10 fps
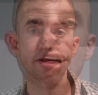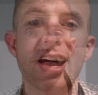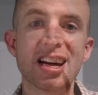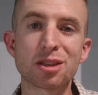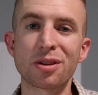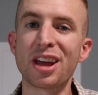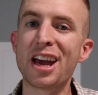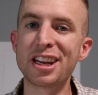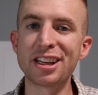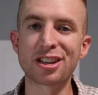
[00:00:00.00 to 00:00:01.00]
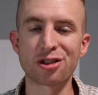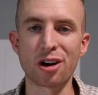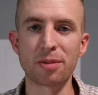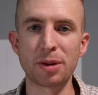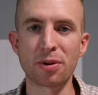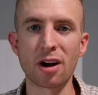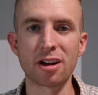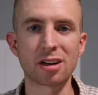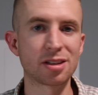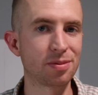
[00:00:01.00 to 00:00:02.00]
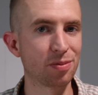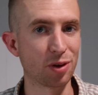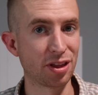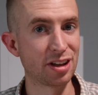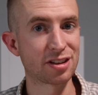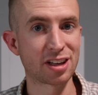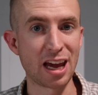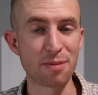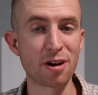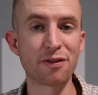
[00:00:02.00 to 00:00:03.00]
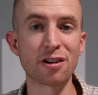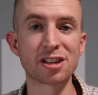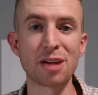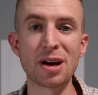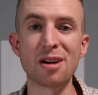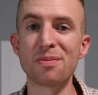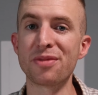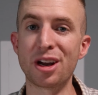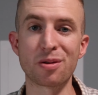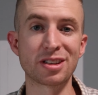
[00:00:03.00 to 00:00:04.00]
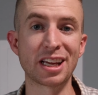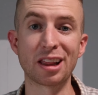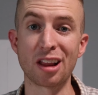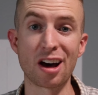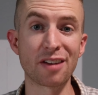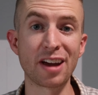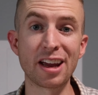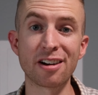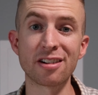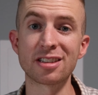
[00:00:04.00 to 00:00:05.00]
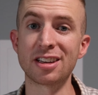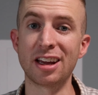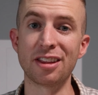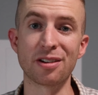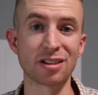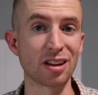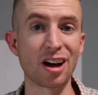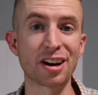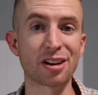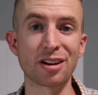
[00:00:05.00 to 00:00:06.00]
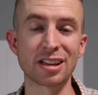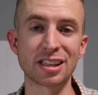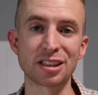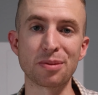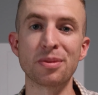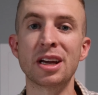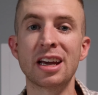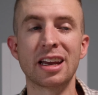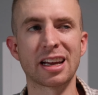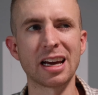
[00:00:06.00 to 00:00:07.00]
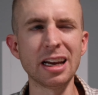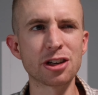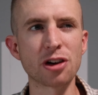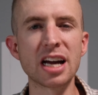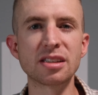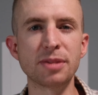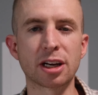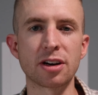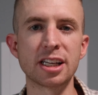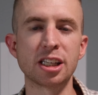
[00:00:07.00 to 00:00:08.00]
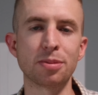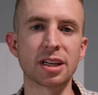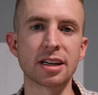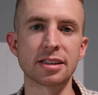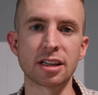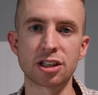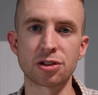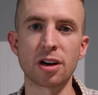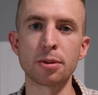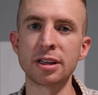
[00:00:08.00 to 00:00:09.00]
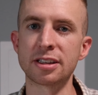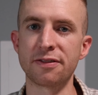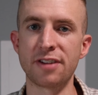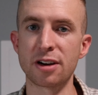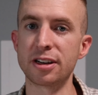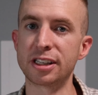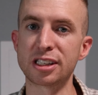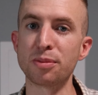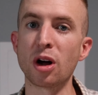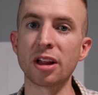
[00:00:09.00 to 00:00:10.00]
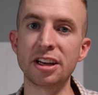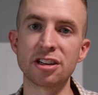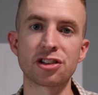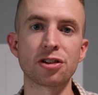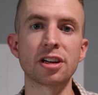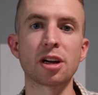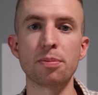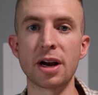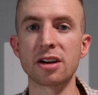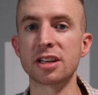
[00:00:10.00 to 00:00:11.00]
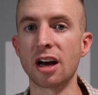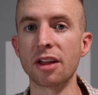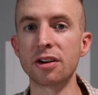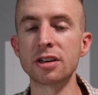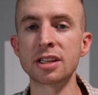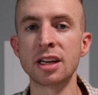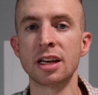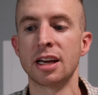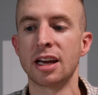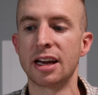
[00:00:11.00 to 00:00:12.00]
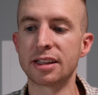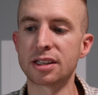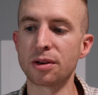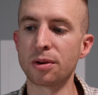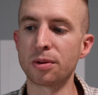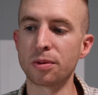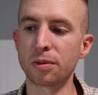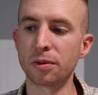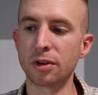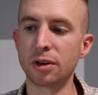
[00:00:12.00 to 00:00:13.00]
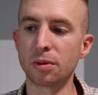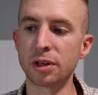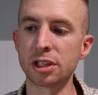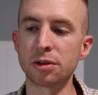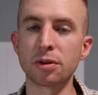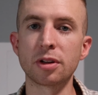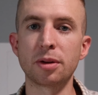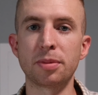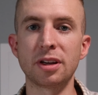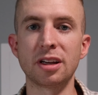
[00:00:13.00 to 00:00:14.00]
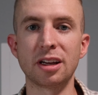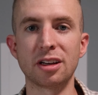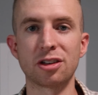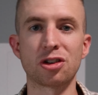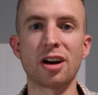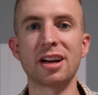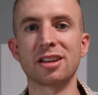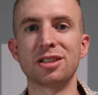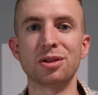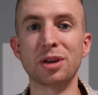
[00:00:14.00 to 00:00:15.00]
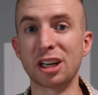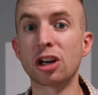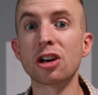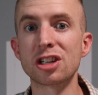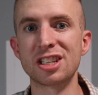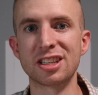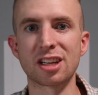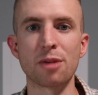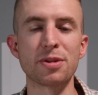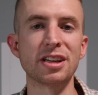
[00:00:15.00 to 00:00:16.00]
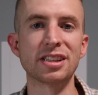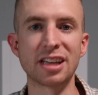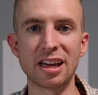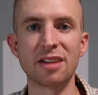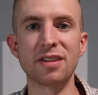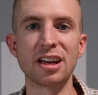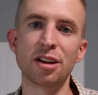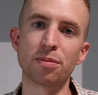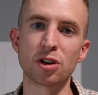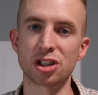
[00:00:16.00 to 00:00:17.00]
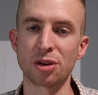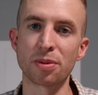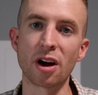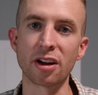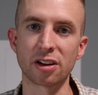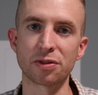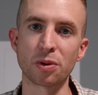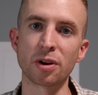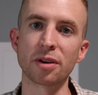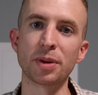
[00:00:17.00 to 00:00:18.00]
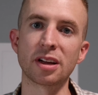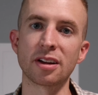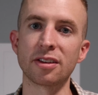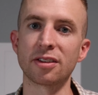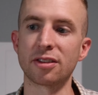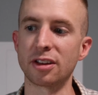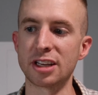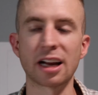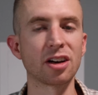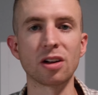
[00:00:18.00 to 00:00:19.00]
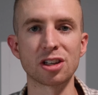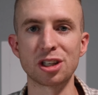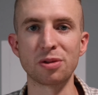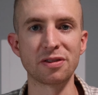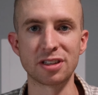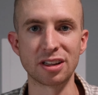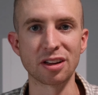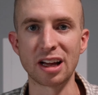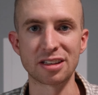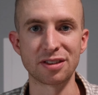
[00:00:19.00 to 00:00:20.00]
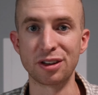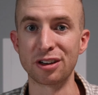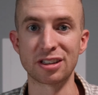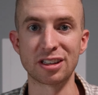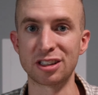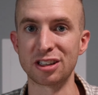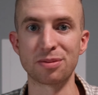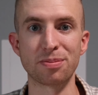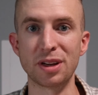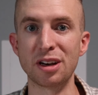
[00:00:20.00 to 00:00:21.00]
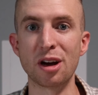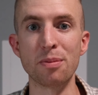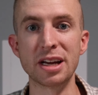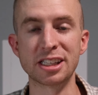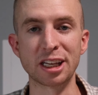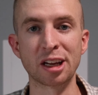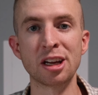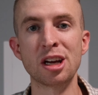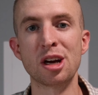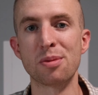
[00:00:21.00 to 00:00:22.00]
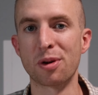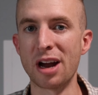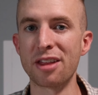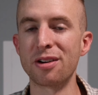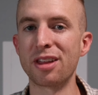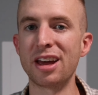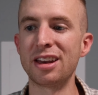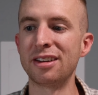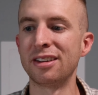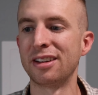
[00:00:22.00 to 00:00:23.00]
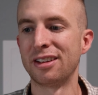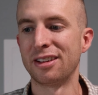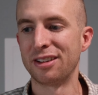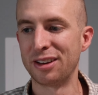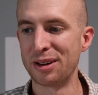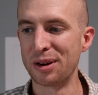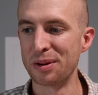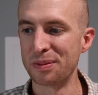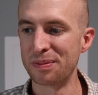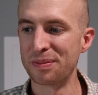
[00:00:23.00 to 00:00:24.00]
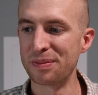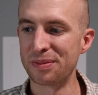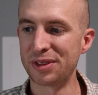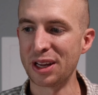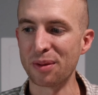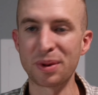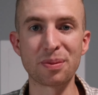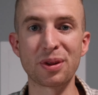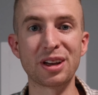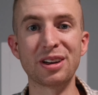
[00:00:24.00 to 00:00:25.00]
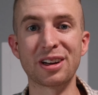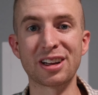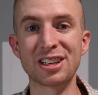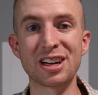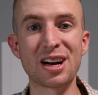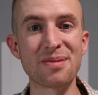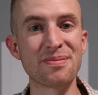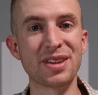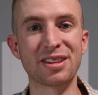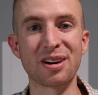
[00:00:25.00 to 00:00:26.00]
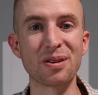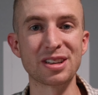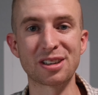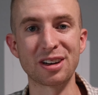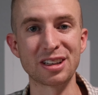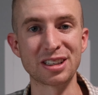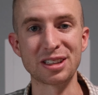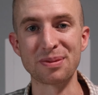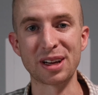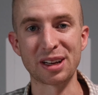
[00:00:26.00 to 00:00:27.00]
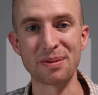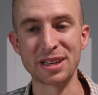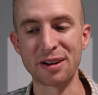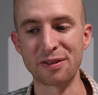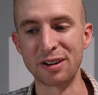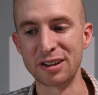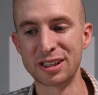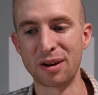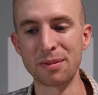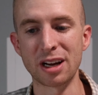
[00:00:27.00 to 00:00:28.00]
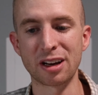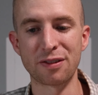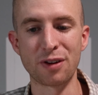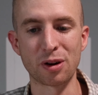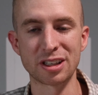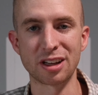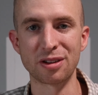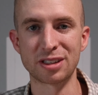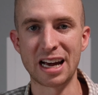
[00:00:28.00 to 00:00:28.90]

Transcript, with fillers: As with any astronomy product, when this camera first came out, there was a lot of haters and there's a lot of criticism. It kind of drives me crazy because astronomy is a very small industry compared to others. And so, you know, we should really be trying to encourage these companies to innovate and push their products forward because the technology we've seen the last few years has just been amazing. But rather than, you know, tell people they did a good job, it's always criticism that comes out first. So I'm not going to focus on those